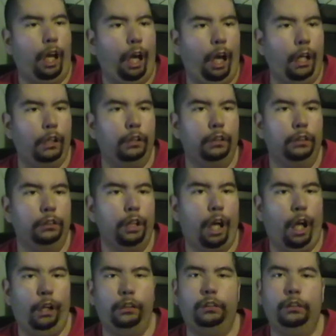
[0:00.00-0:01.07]
I
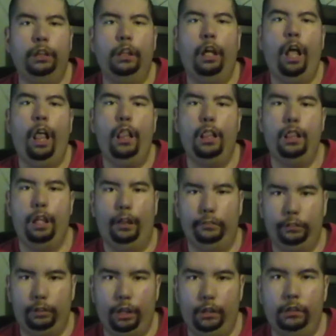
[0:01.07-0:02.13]
actually
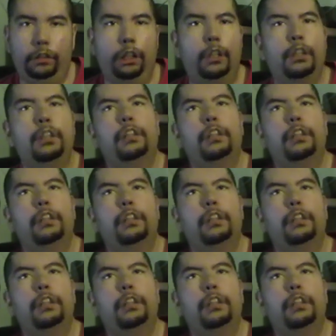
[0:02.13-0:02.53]
loved it.